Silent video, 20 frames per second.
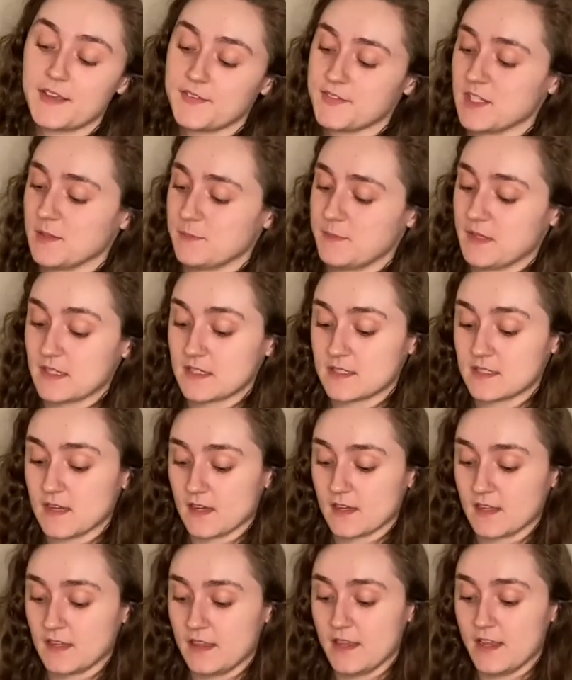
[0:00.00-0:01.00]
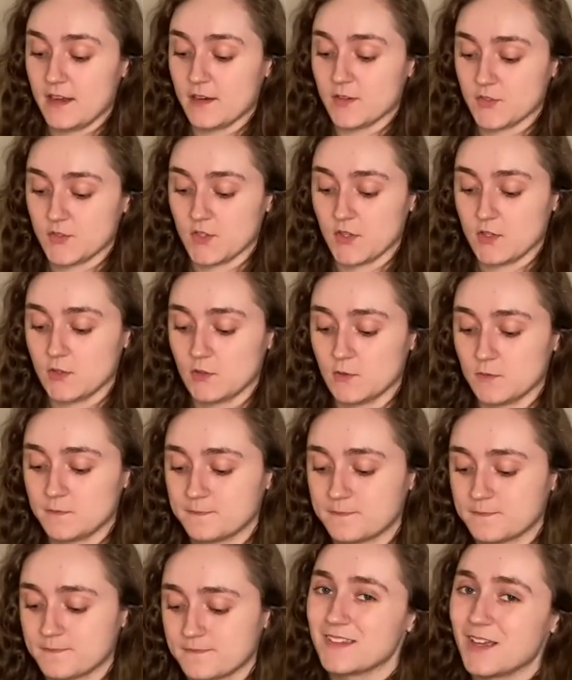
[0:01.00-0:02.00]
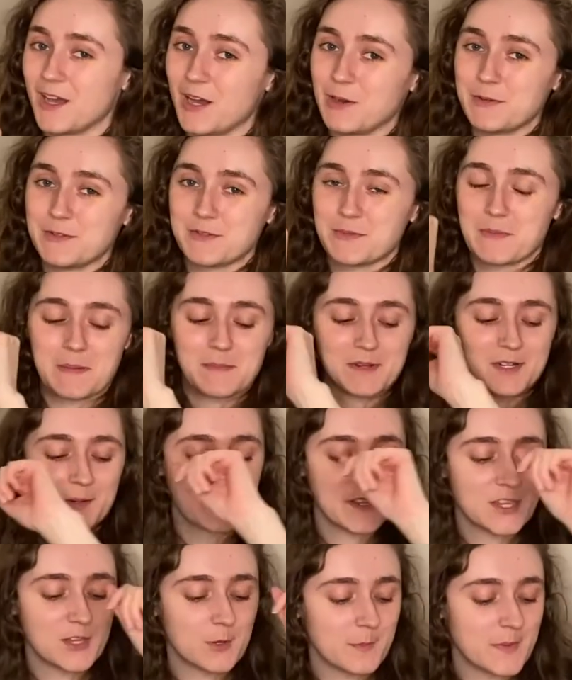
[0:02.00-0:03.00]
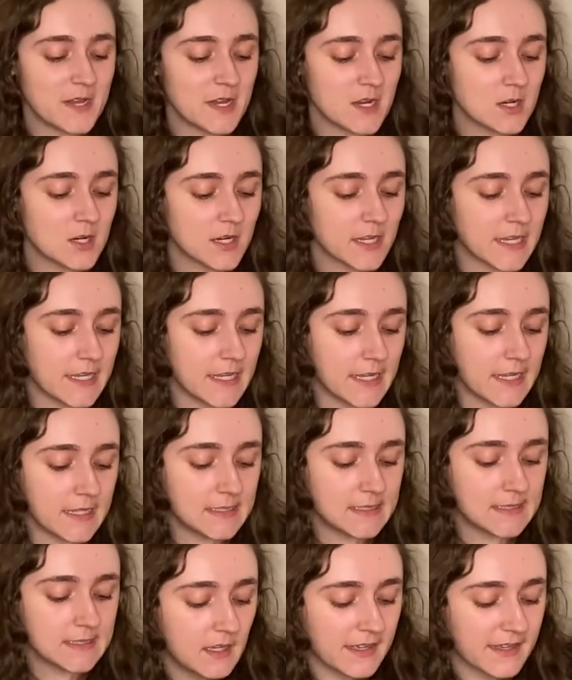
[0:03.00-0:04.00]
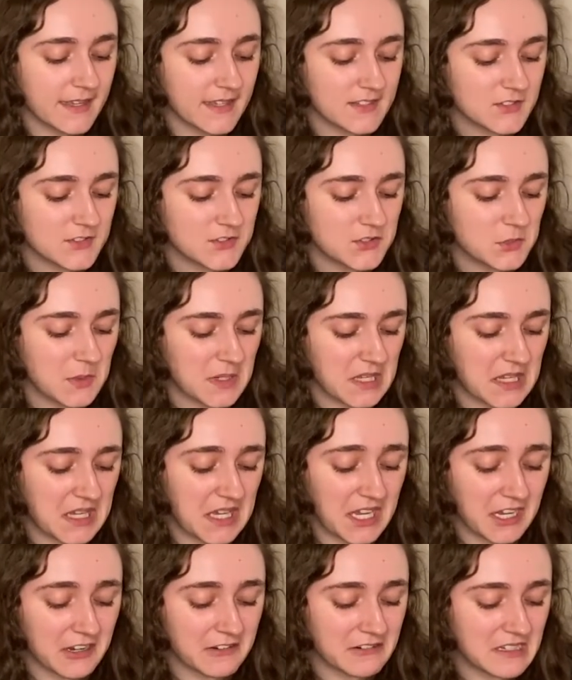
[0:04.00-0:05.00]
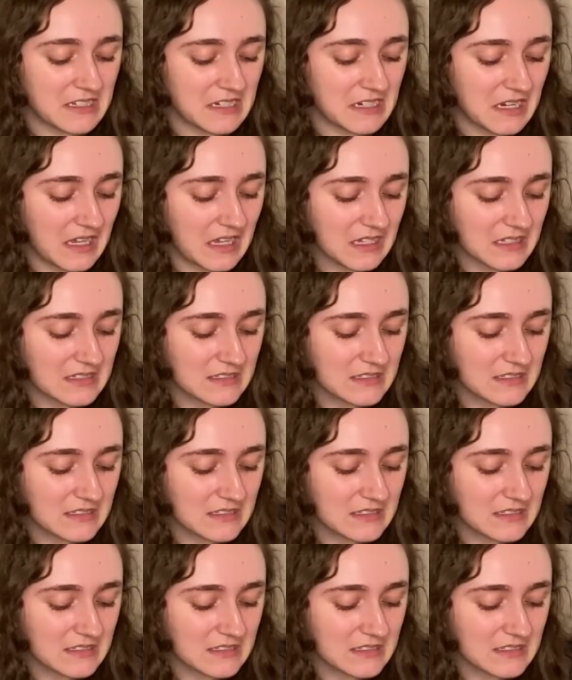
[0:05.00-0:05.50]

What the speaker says: something stuck in there, so always remember to bring your mirror, kids. I guess I'll do a carrot next,